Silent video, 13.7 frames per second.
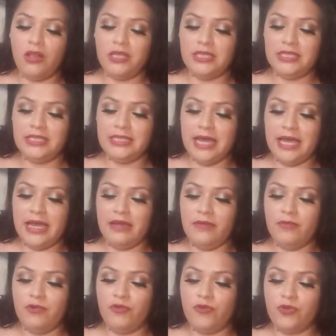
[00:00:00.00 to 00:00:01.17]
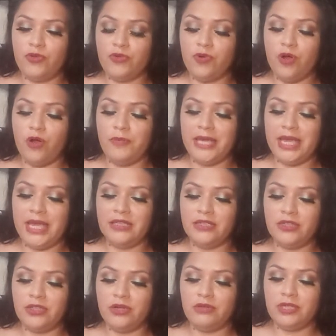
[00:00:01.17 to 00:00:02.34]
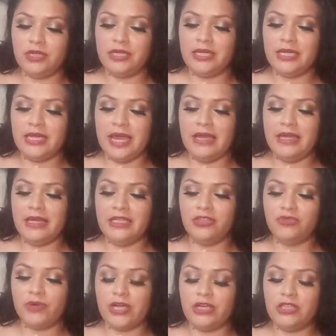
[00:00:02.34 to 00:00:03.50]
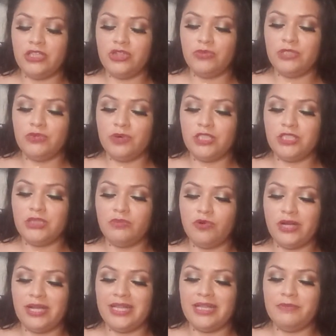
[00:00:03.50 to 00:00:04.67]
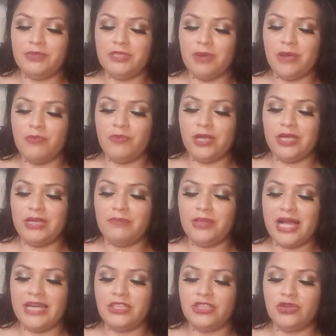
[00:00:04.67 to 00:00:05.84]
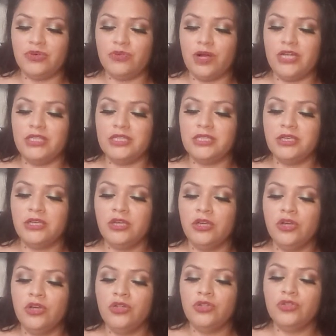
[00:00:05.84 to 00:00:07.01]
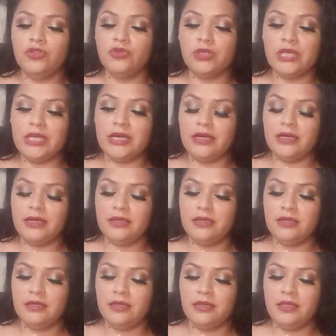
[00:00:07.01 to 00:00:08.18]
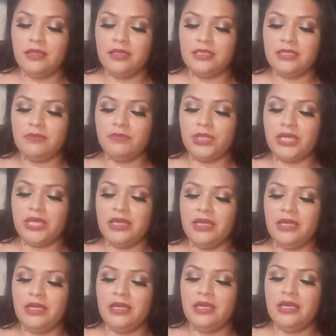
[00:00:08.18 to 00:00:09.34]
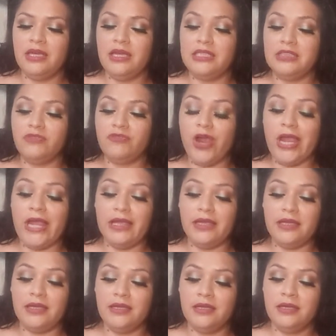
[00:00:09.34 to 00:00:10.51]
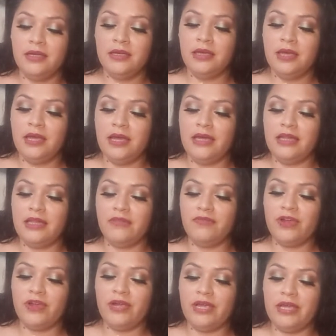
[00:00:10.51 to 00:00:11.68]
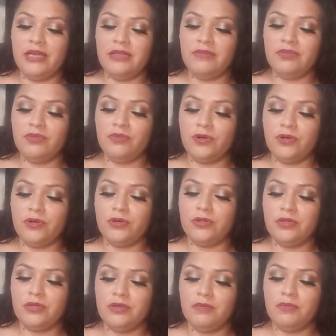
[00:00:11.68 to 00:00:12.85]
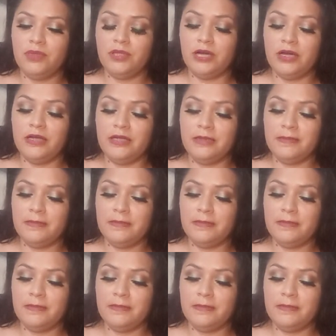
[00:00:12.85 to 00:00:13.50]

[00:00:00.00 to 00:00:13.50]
it said, before the wall began to close on it again and its wreckage was once more eclipsed by brick and plaster, was, "Julia," then simply, "It's Frank," and at the very end of the word, "blood."